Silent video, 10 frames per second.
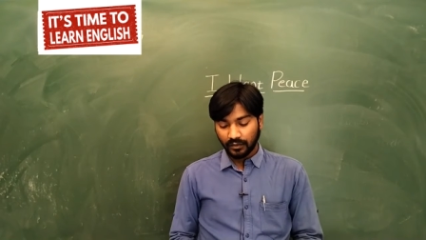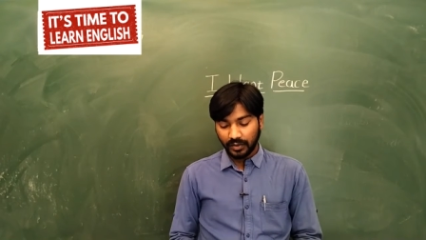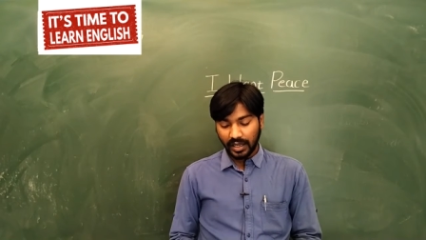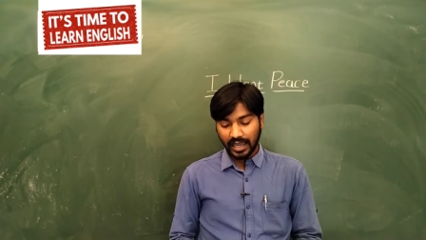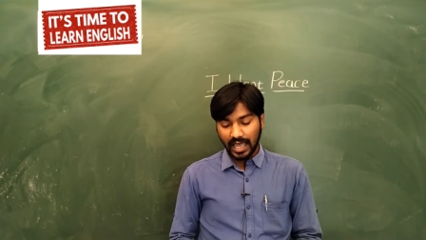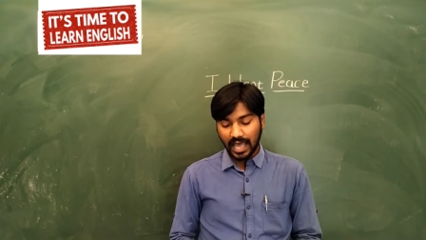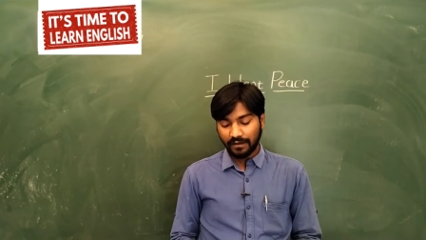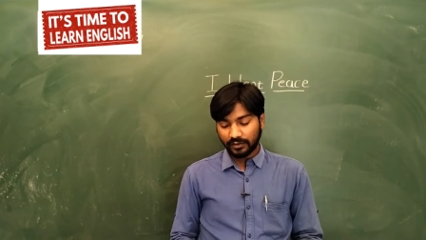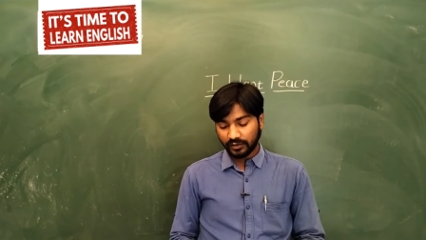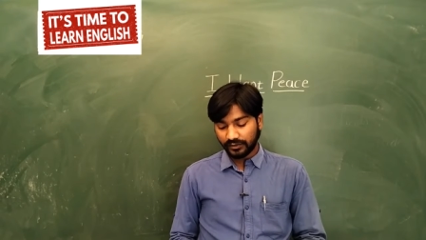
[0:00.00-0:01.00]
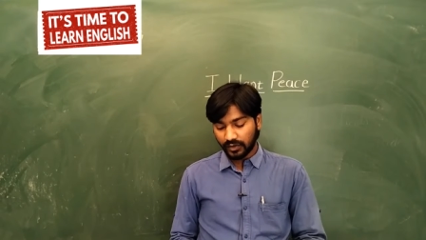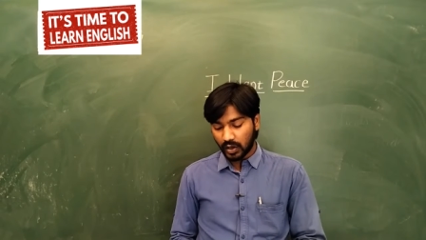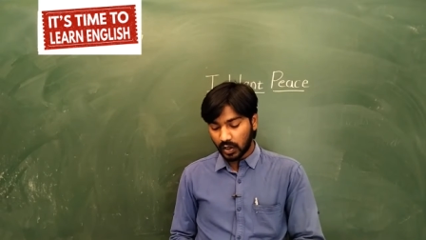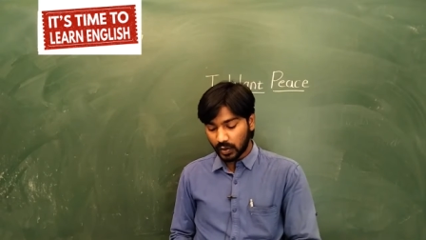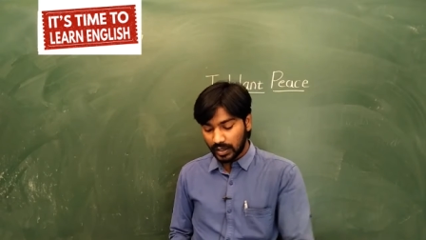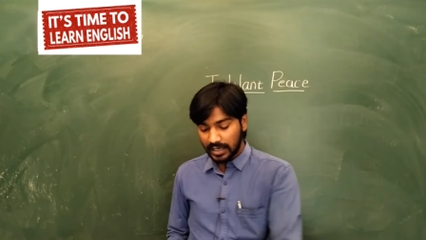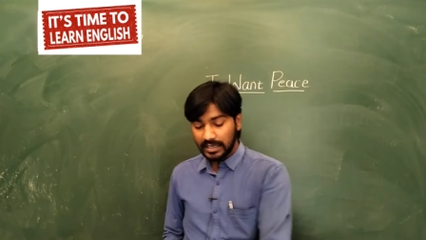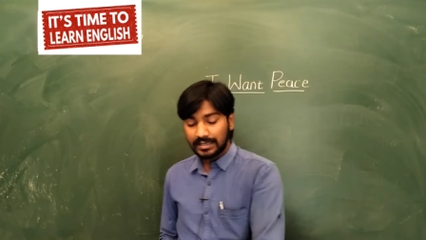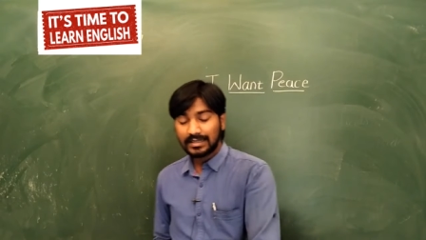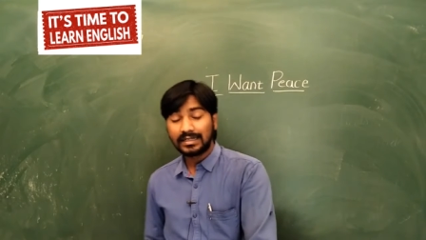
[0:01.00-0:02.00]
we have to follow
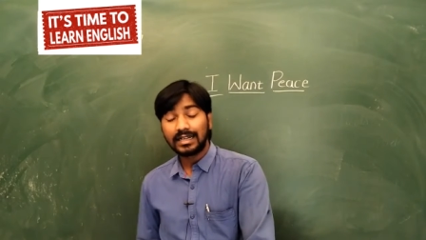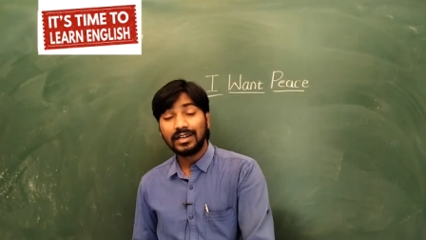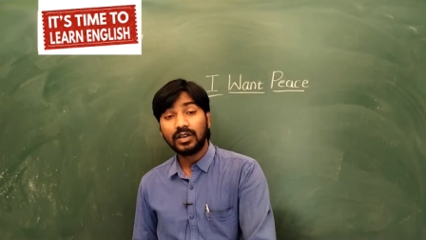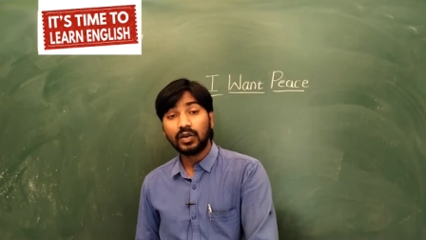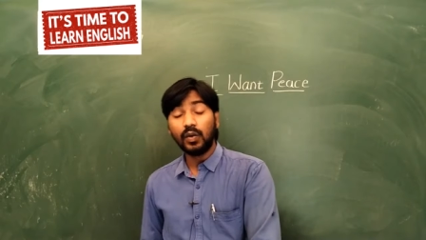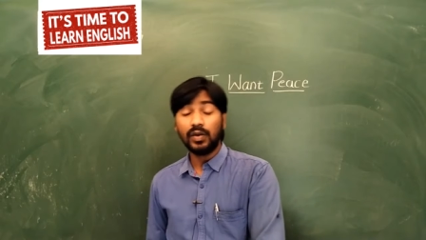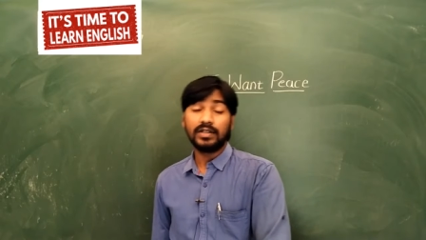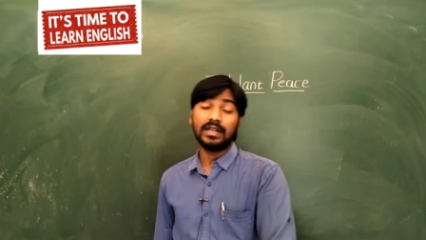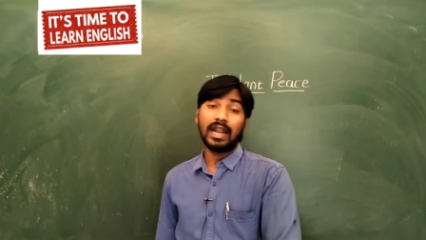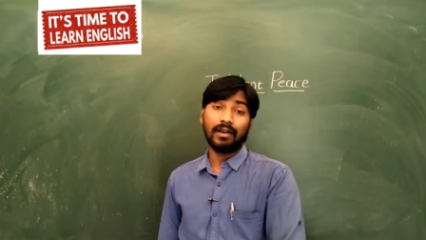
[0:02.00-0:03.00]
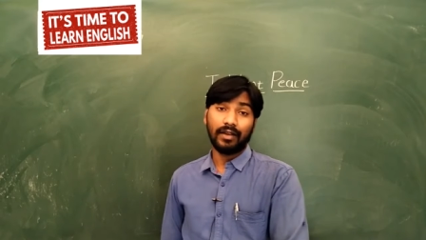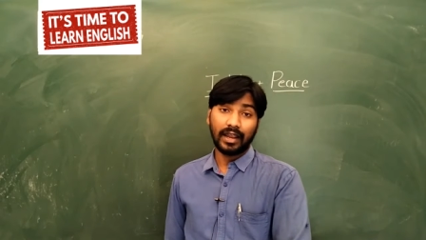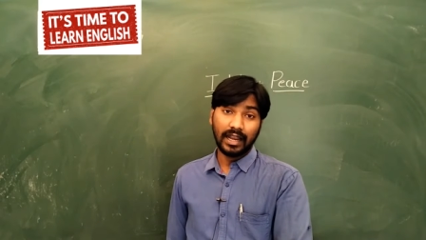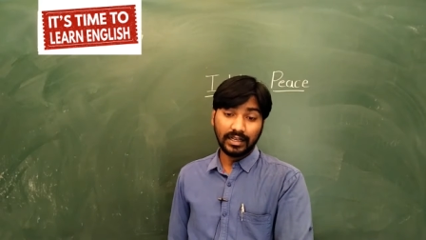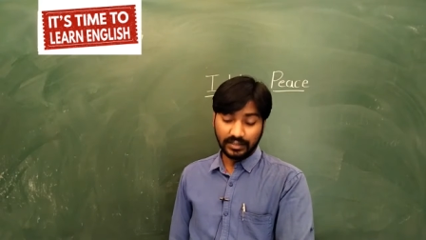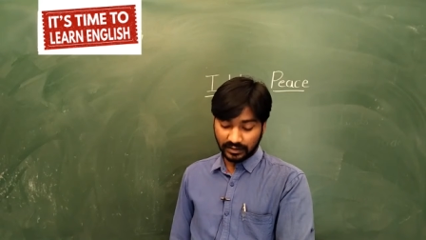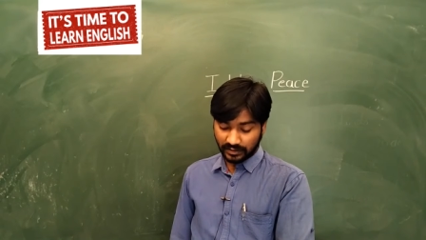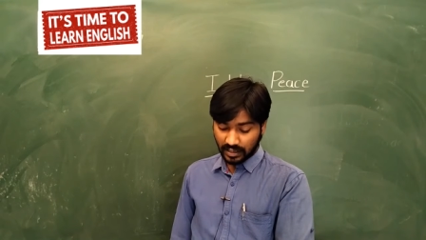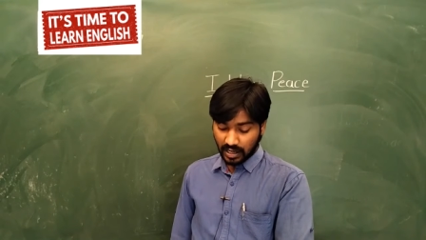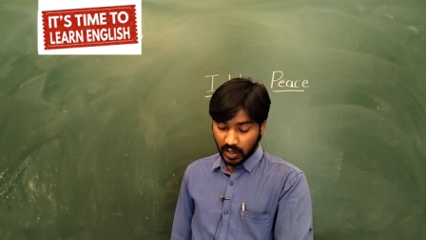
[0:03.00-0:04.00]
certain rules and
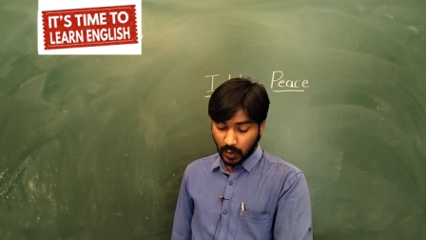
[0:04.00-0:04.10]
regulations